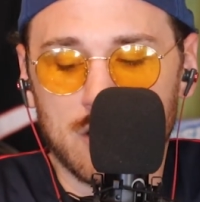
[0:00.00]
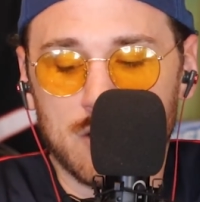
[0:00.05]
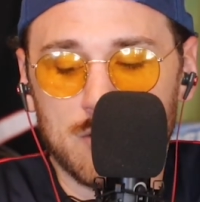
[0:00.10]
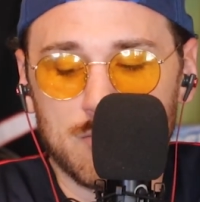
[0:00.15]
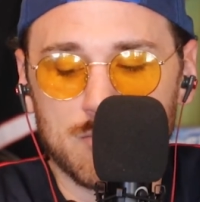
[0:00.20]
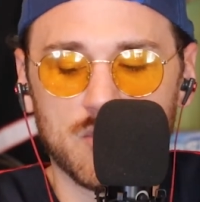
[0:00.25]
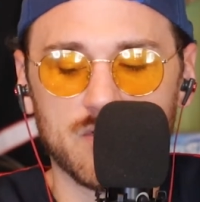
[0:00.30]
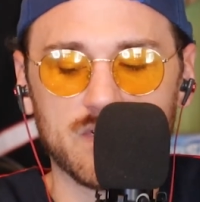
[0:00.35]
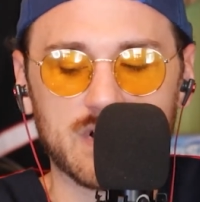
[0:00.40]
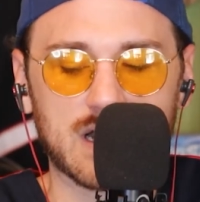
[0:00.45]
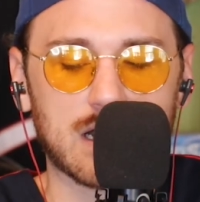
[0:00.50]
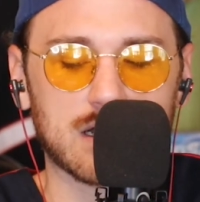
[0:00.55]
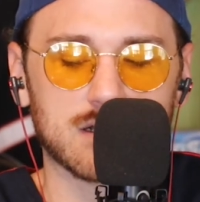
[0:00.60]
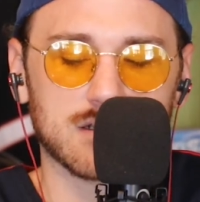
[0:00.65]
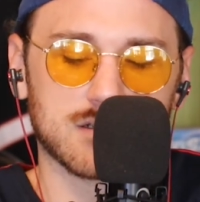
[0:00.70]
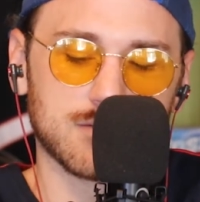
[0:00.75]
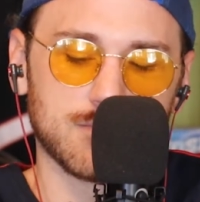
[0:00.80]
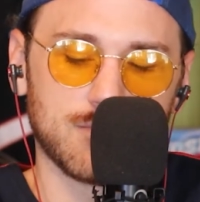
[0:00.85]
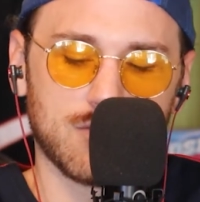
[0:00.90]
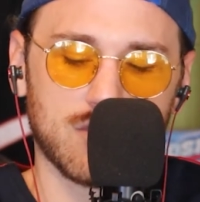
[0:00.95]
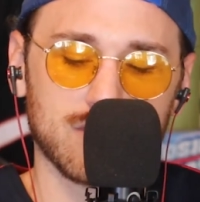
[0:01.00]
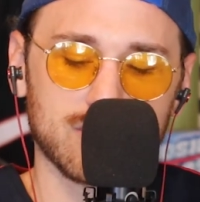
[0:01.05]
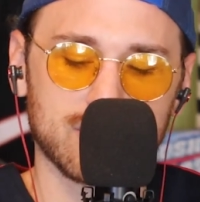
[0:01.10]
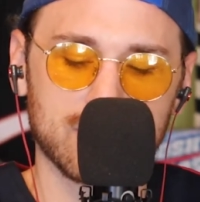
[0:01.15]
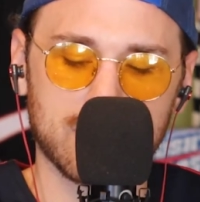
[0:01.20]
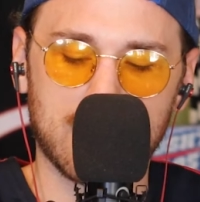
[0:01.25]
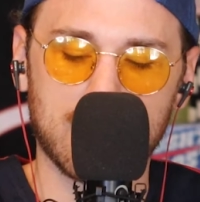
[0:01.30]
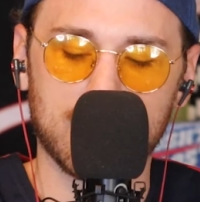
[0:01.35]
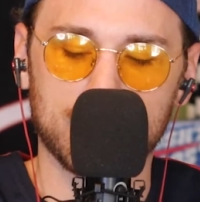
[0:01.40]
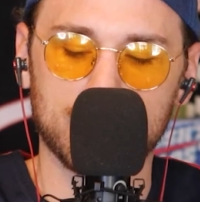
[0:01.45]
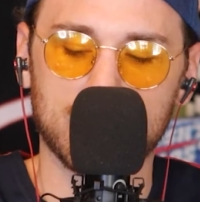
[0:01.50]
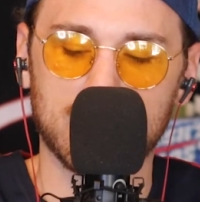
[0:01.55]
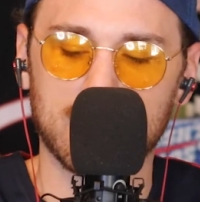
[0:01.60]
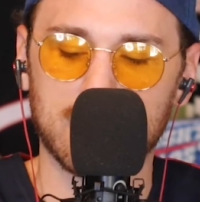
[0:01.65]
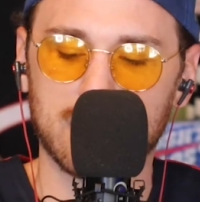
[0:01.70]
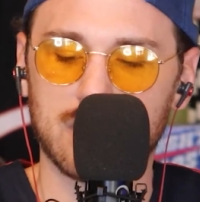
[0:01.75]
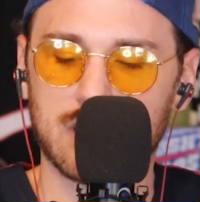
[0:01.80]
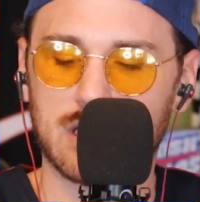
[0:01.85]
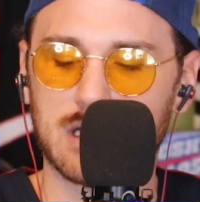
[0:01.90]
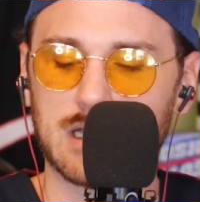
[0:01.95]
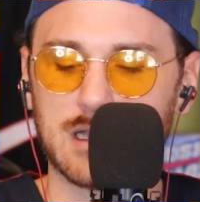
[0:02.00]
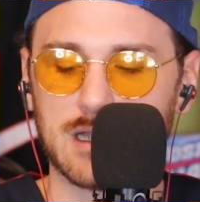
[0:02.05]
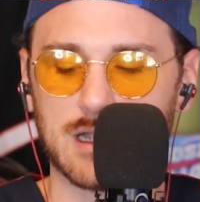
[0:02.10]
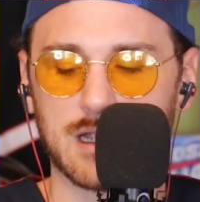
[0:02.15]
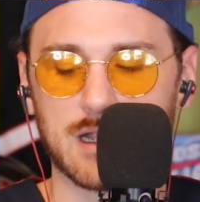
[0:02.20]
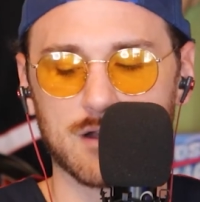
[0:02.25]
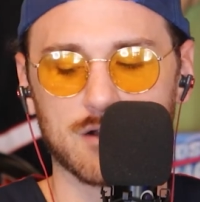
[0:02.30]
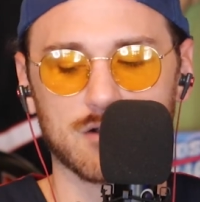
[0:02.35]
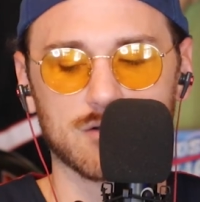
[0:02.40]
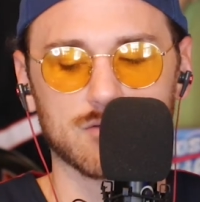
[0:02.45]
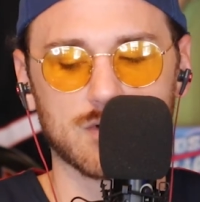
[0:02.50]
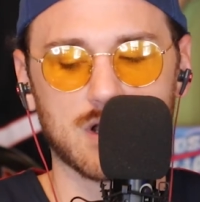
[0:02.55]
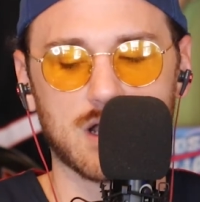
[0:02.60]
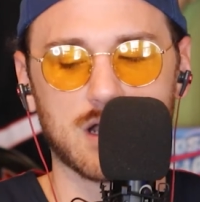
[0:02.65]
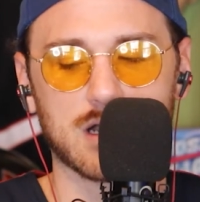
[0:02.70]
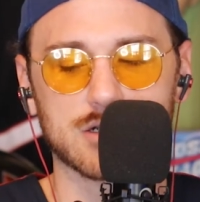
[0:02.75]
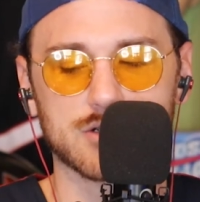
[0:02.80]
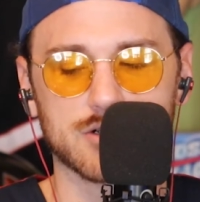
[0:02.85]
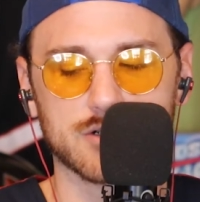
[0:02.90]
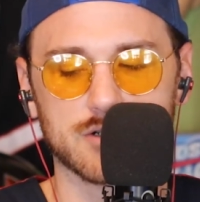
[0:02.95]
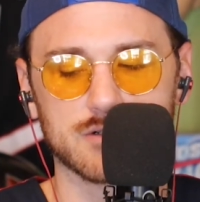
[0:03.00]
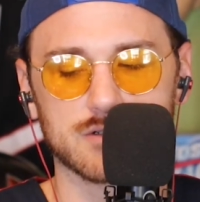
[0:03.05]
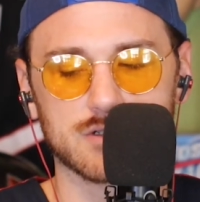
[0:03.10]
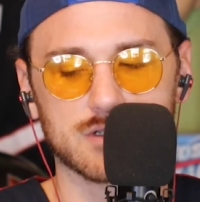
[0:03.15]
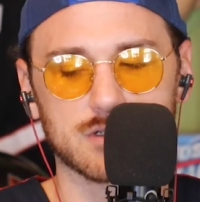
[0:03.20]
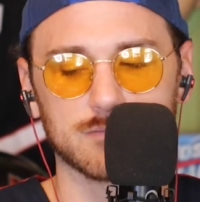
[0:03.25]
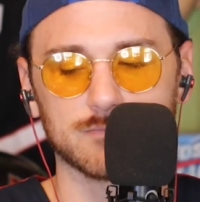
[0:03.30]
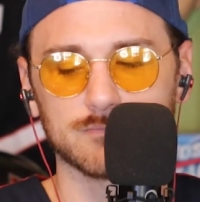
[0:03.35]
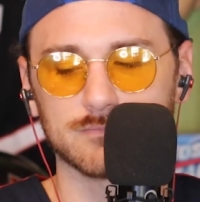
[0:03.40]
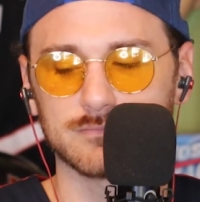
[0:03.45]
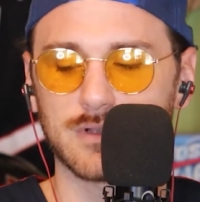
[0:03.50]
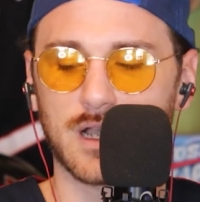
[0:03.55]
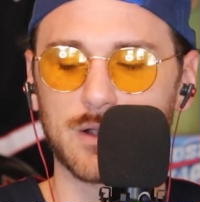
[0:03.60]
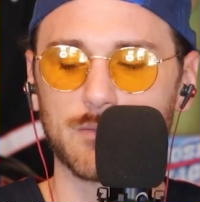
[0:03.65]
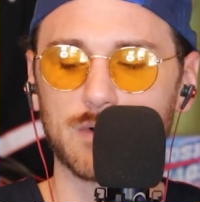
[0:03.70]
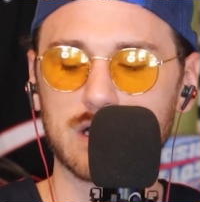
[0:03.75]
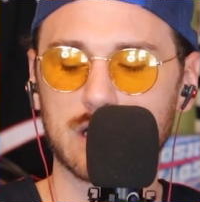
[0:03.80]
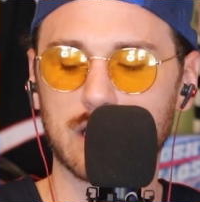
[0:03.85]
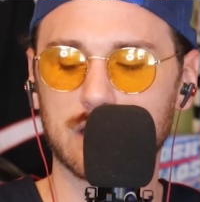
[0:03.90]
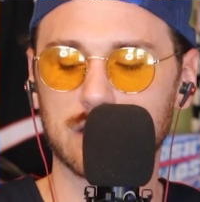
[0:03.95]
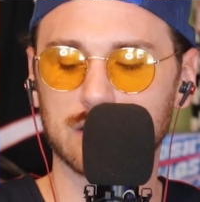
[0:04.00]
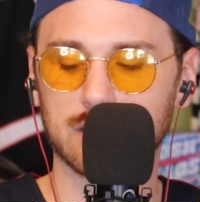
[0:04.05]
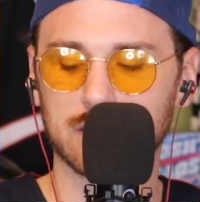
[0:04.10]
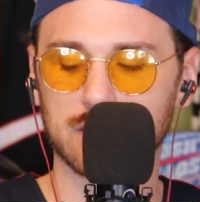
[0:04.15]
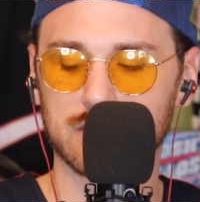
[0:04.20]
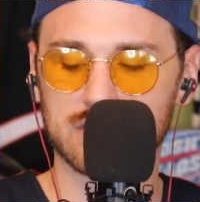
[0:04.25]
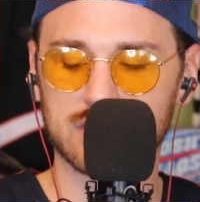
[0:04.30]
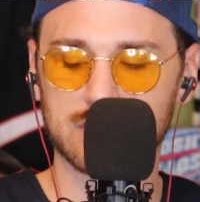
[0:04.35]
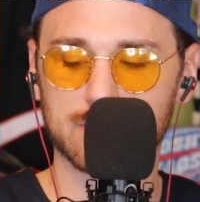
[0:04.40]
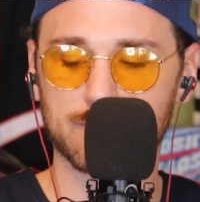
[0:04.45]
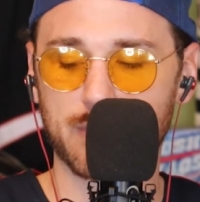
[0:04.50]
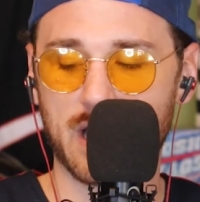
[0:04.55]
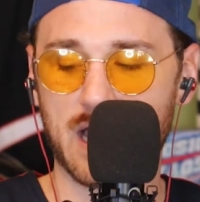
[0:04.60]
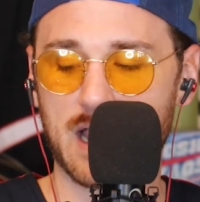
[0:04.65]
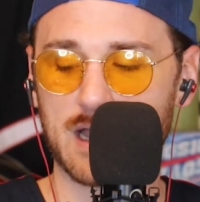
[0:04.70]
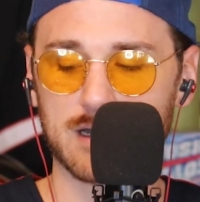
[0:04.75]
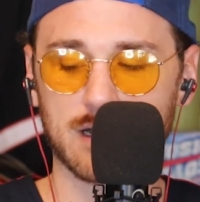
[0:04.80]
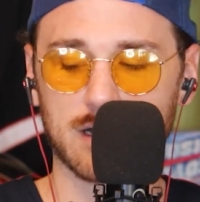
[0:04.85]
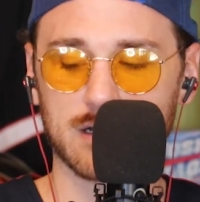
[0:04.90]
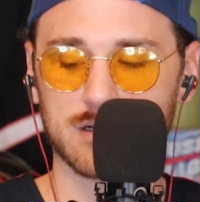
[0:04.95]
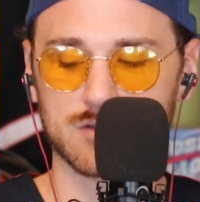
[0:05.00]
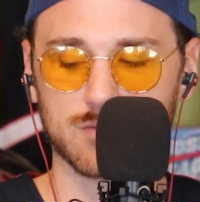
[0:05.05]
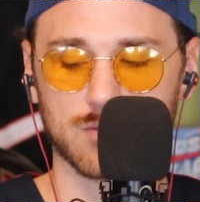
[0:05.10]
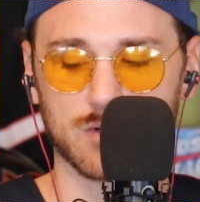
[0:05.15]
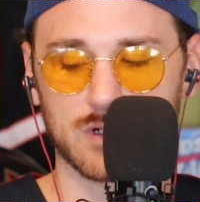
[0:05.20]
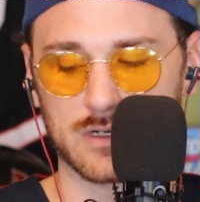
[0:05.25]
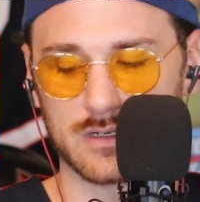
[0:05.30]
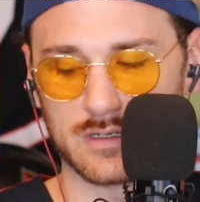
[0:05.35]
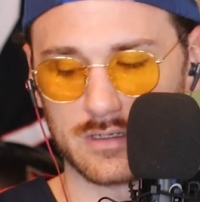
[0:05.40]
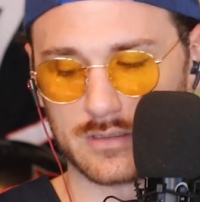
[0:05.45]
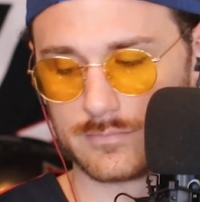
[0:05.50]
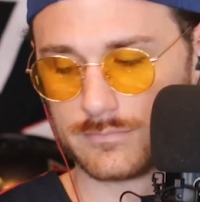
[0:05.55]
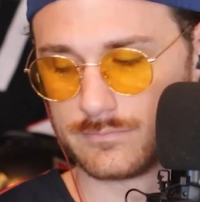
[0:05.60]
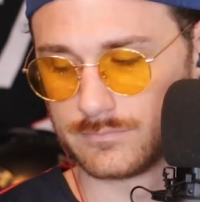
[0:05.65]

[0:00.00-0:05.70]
Moving on to some more drama. Aaron Rogers. I went on a little spat on Twitter.